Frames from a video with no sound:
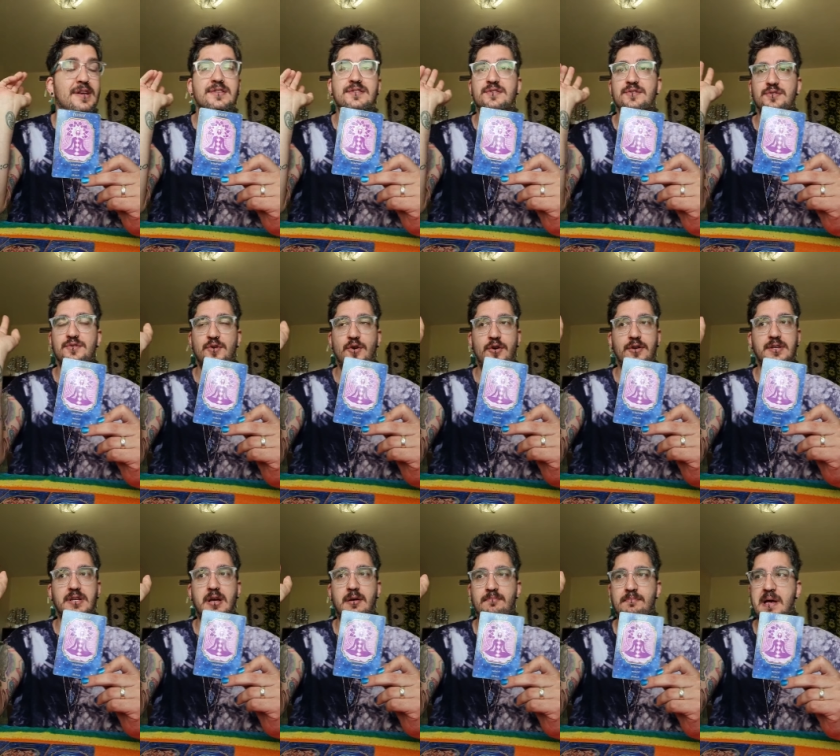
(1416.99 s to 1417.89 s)
It's not
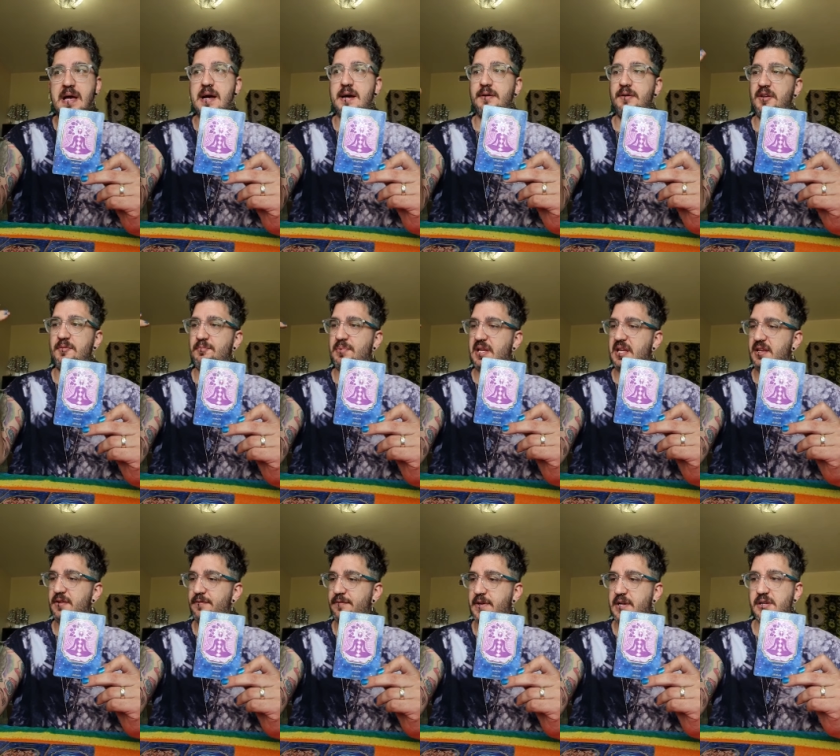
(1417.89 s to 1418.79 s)
about
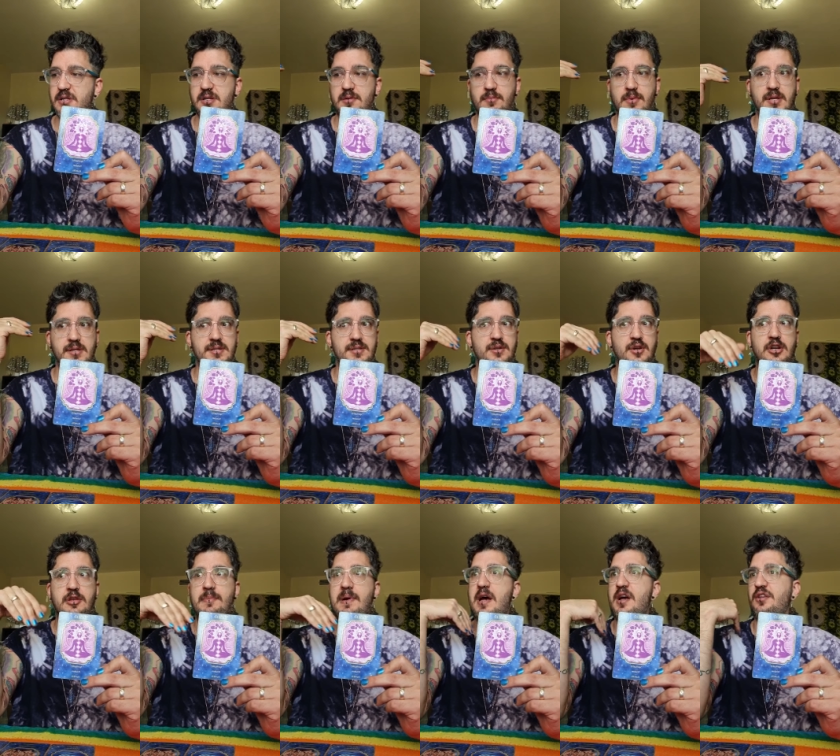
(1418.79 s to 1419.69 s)
being a victim, it's
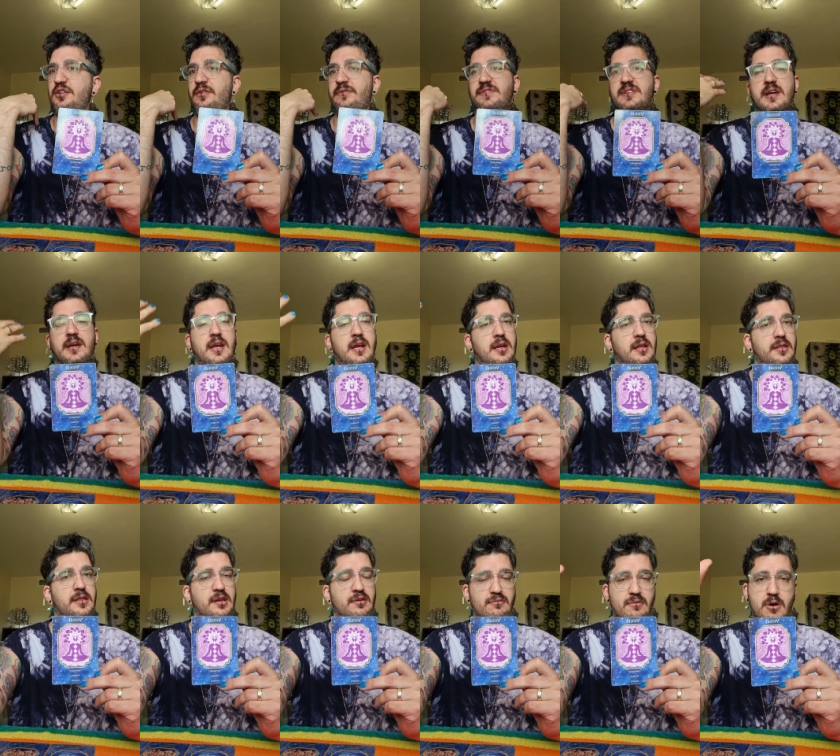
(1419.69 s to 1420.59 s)
not about you've done
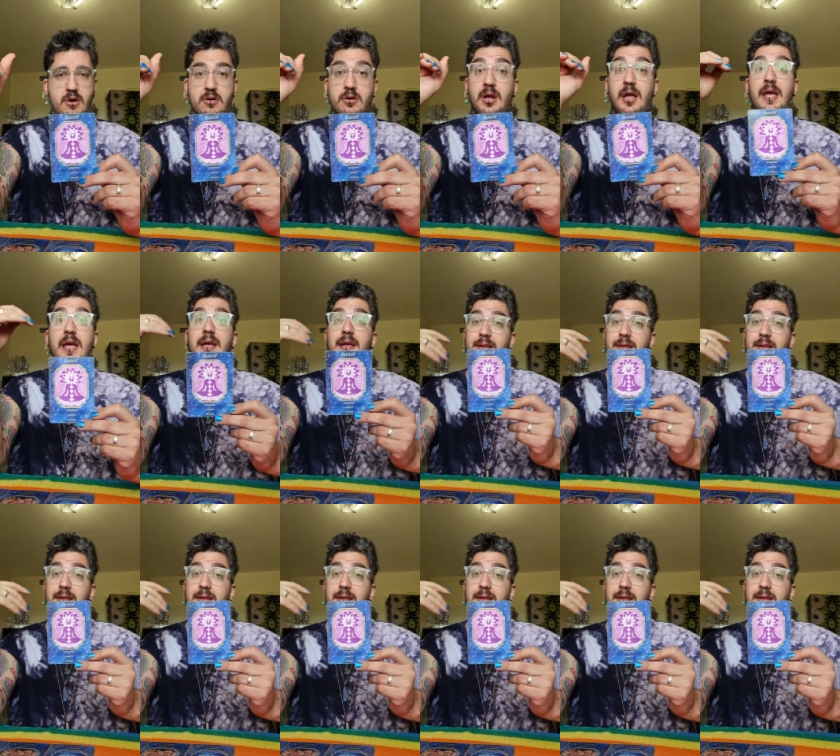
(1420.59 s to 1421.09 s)
anything wrong.